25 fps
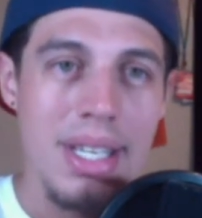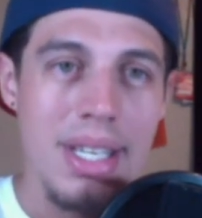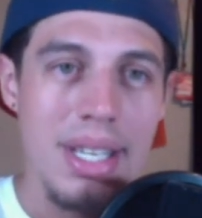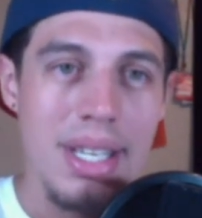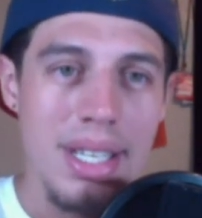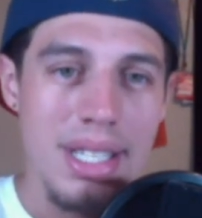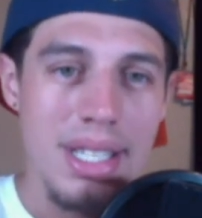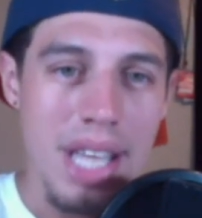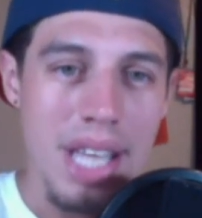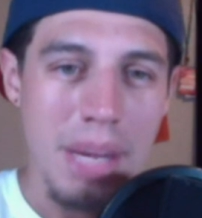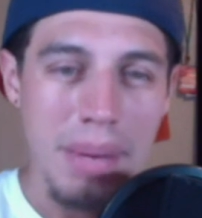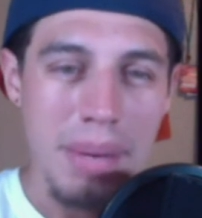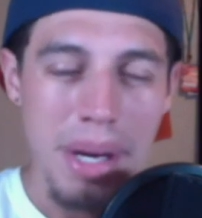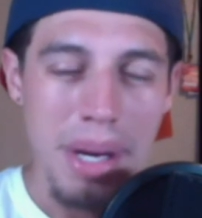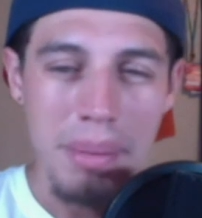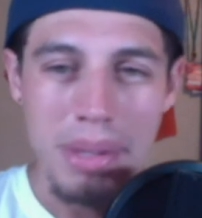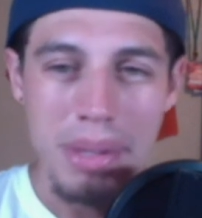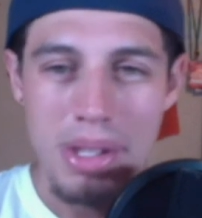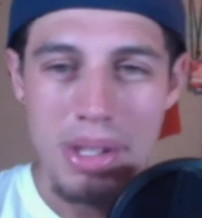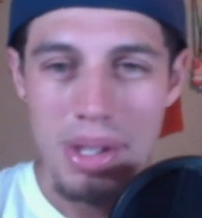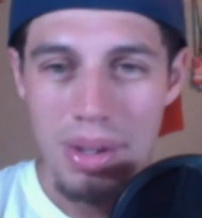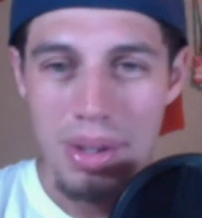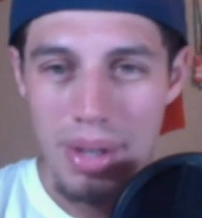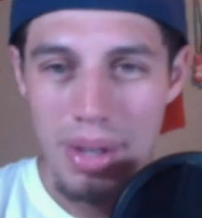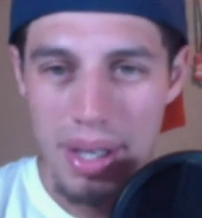Segment number
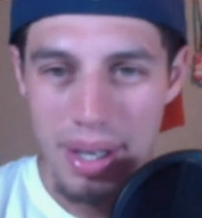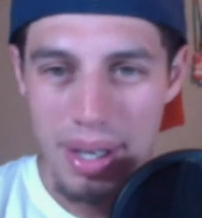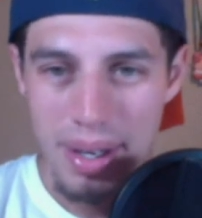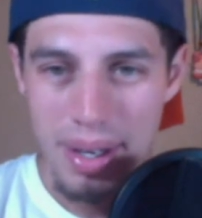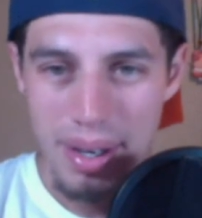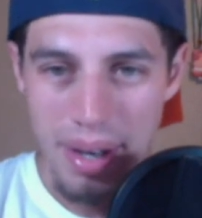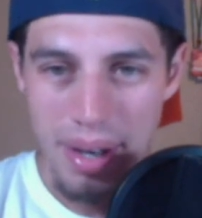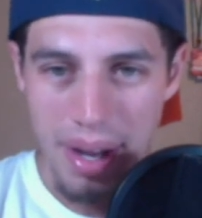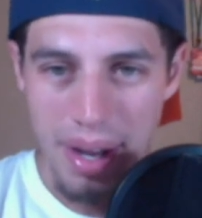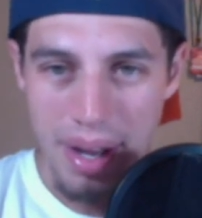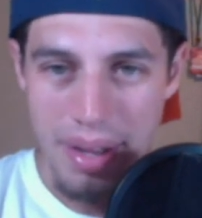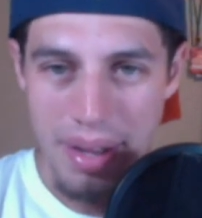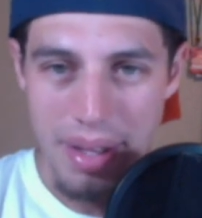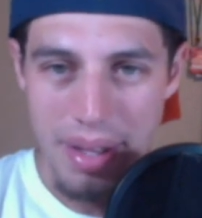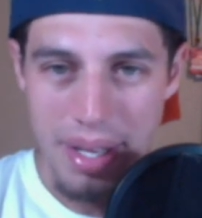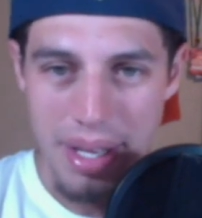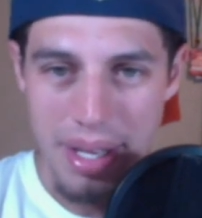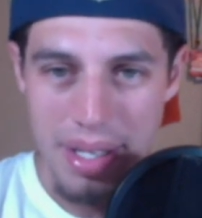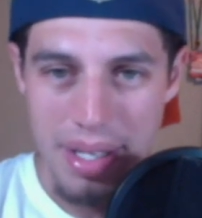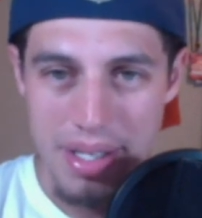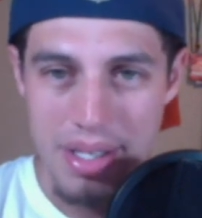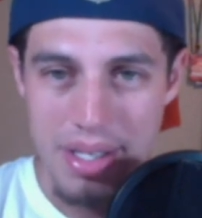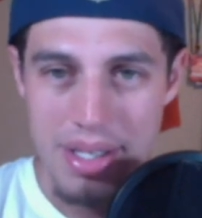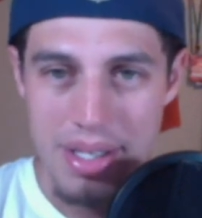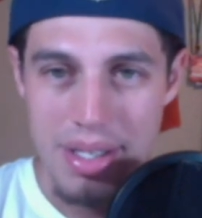two here on
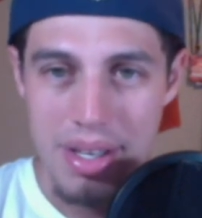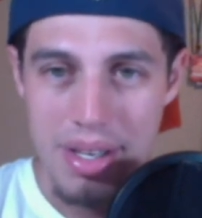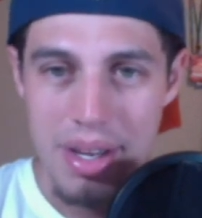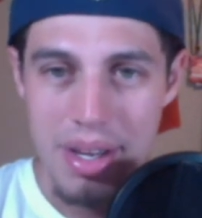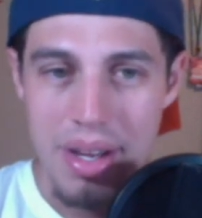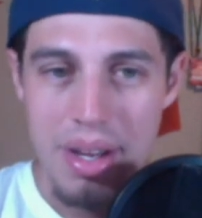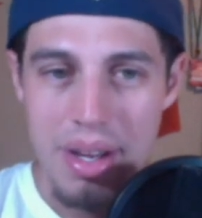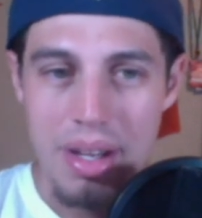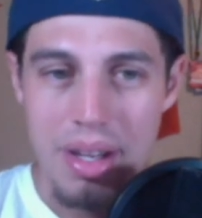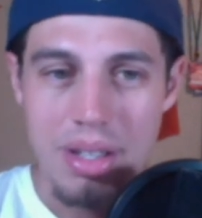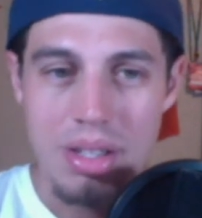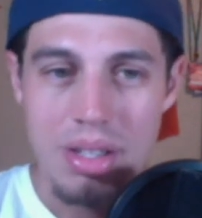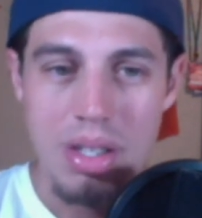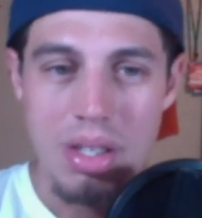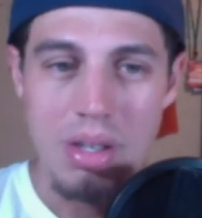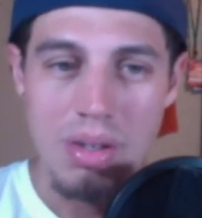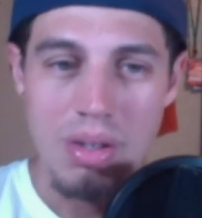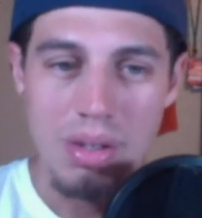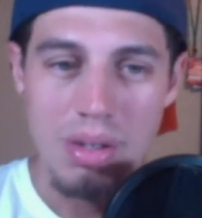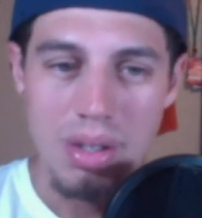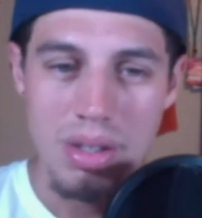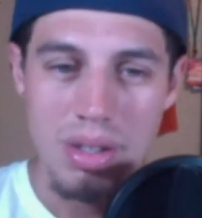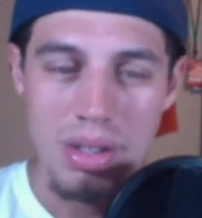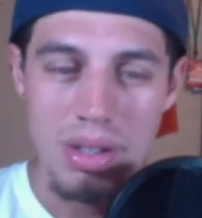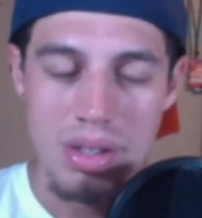this
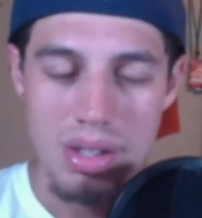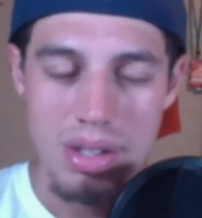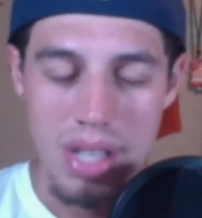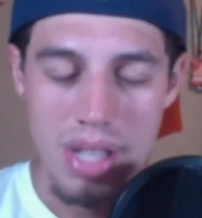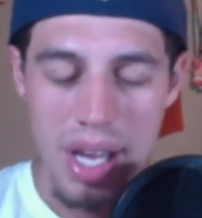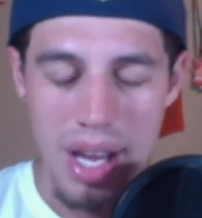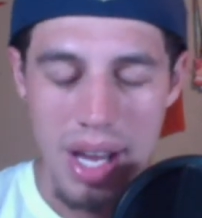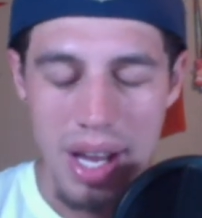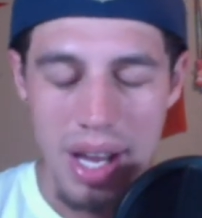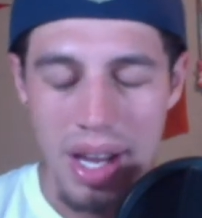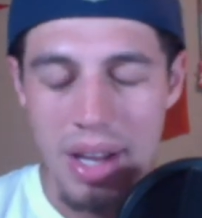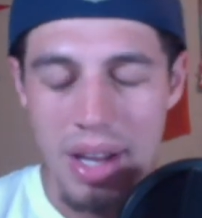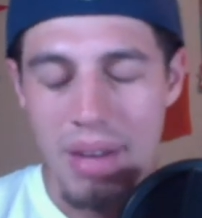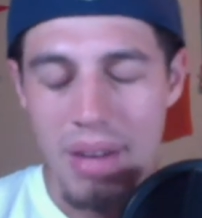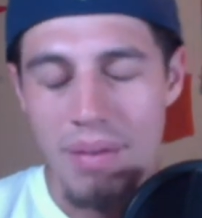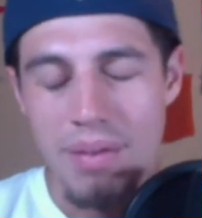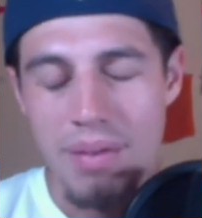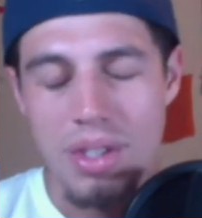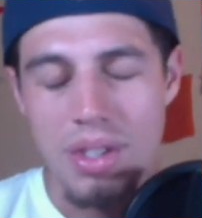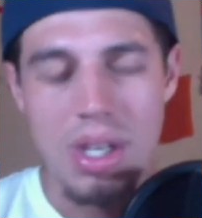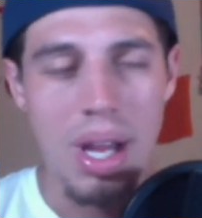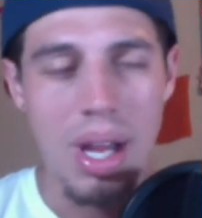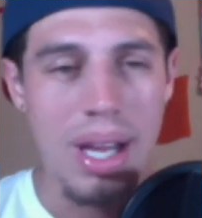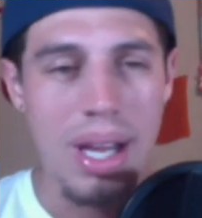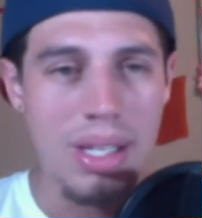Tuesday,
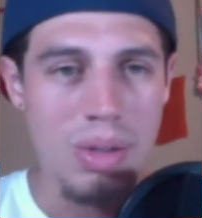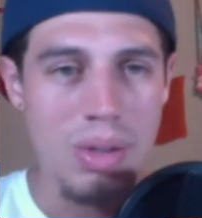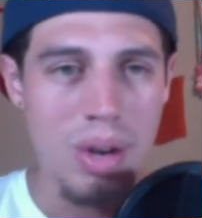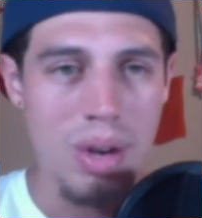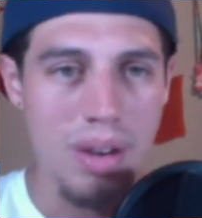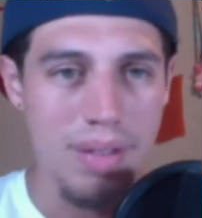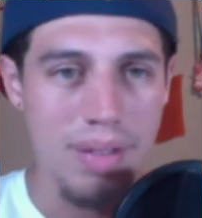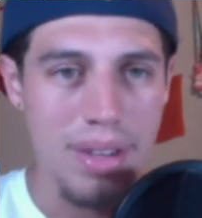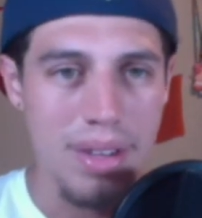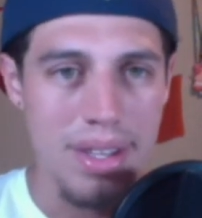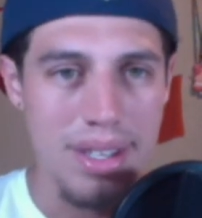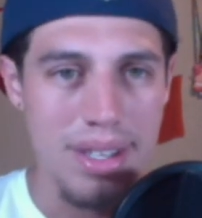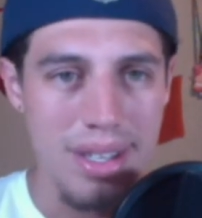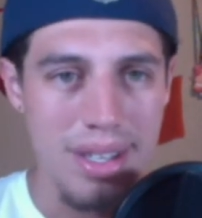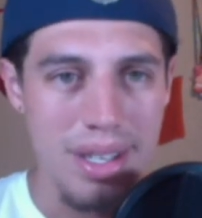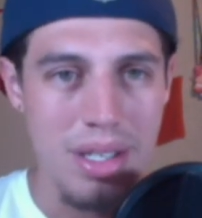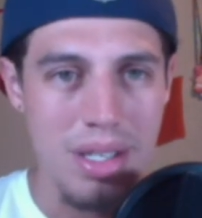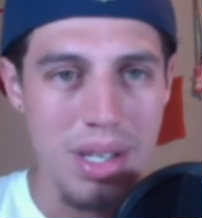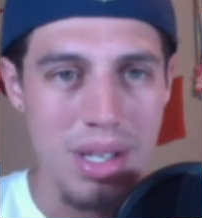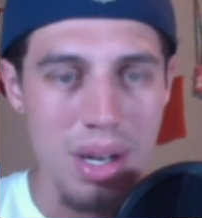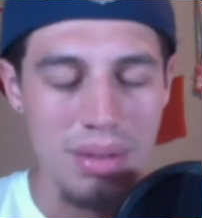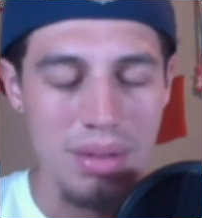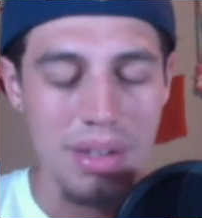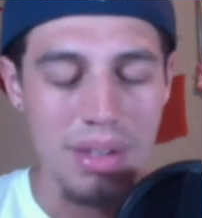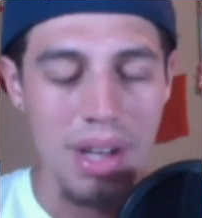July 25th
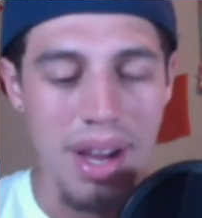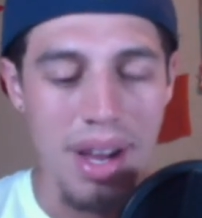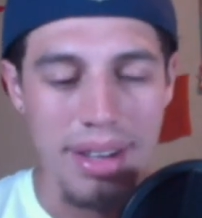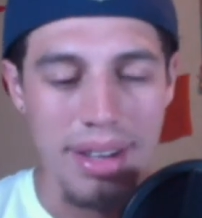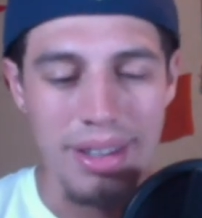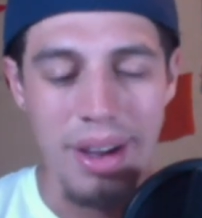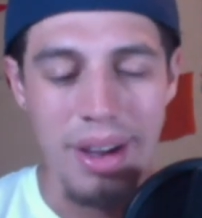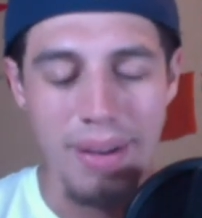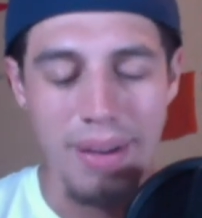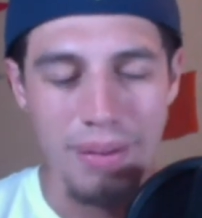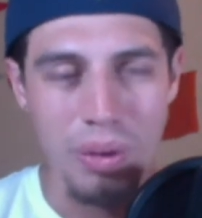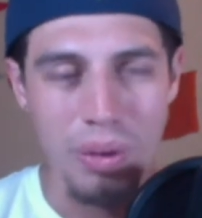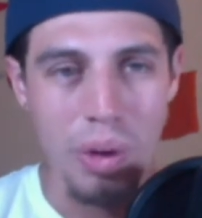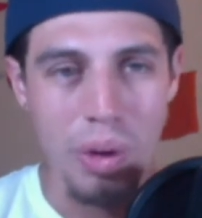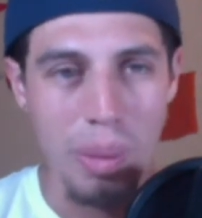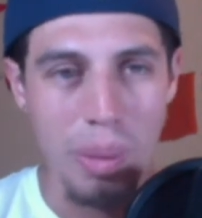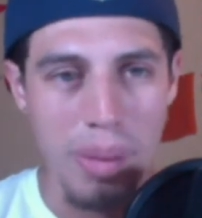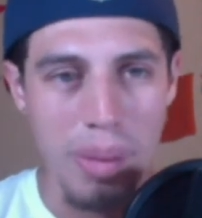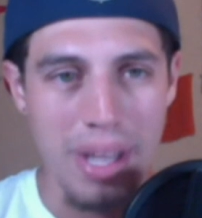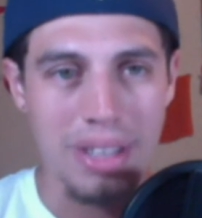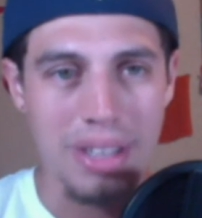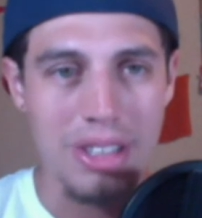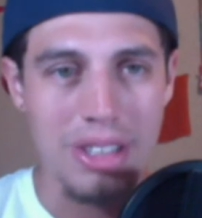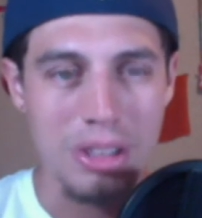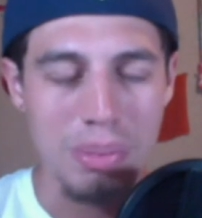edition of the Locked On Florida
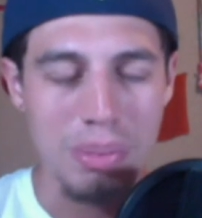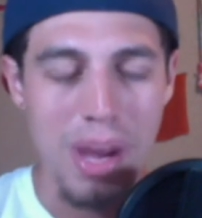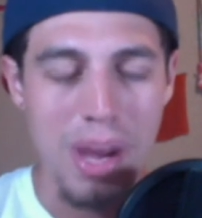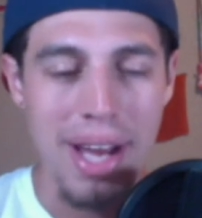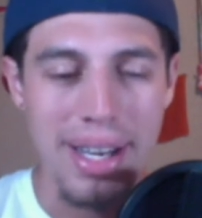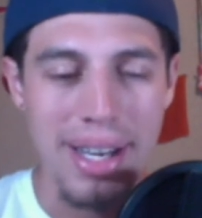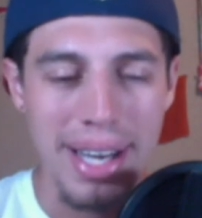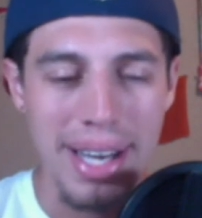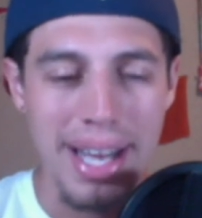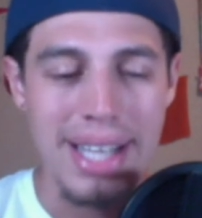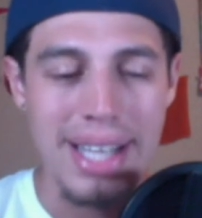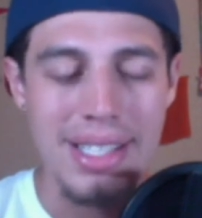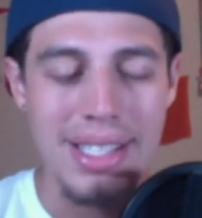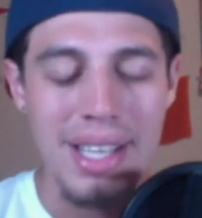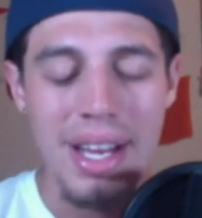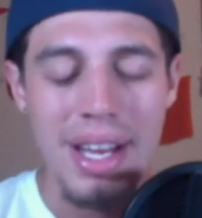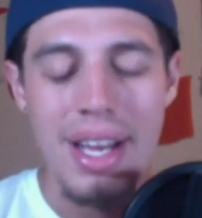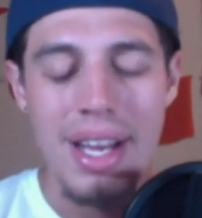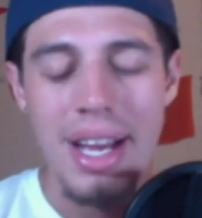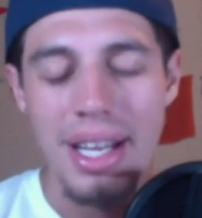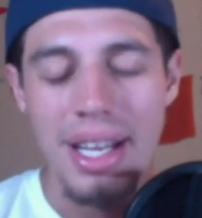Panthers podcast.